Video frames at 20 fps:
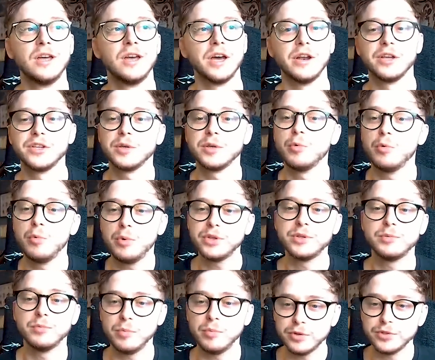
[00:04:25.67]
and I said, well, what is
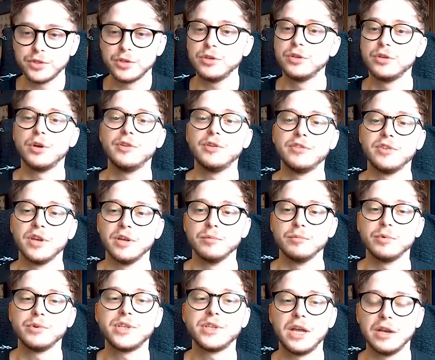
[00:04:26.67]
what's good content?
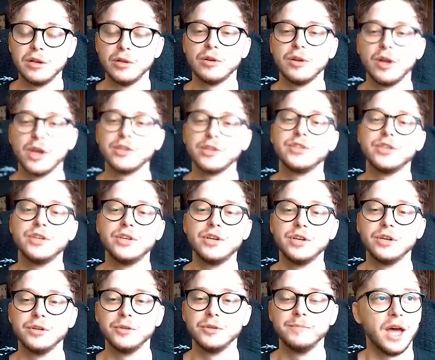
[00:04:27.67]
What does that look like to
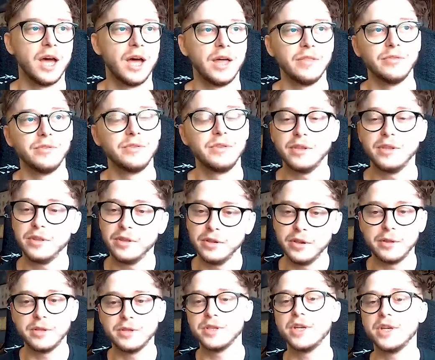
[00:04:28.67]
you? And the, you
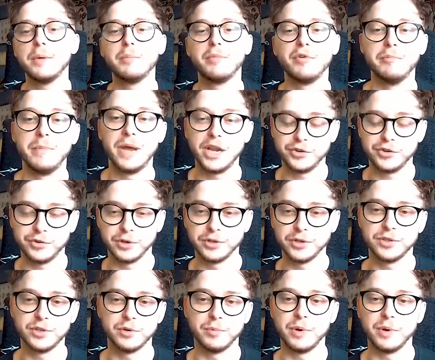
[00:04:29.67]
know, there's a number of
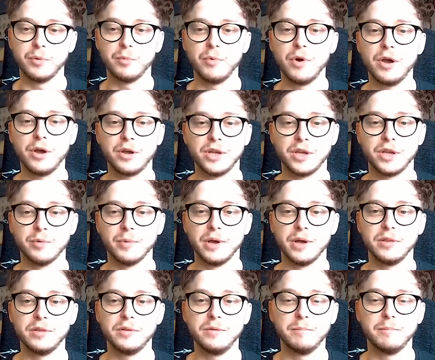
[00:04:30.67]
metrics that we're working
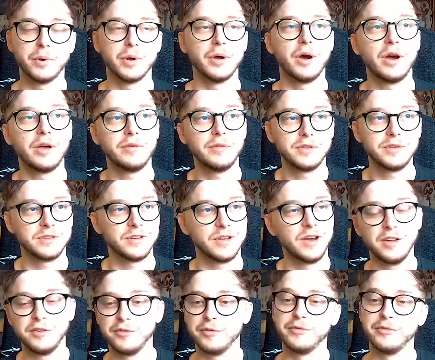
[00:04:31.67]
with, but I
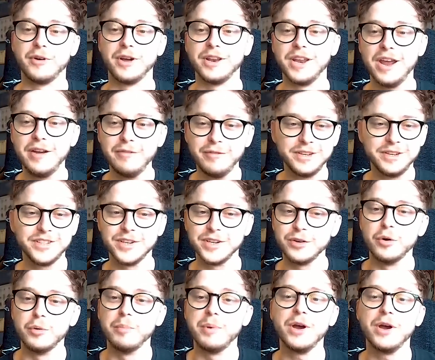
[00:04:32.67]
started to find every
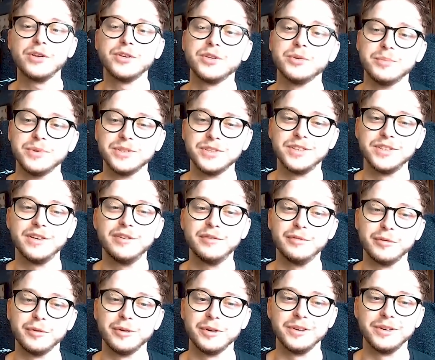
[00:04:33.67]
single person was
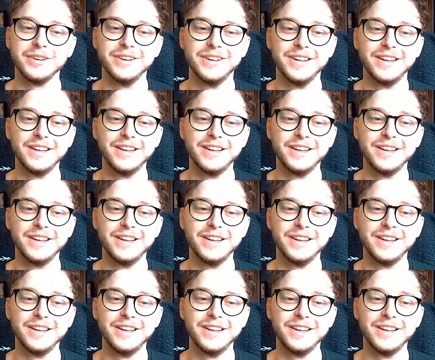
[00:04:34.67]
different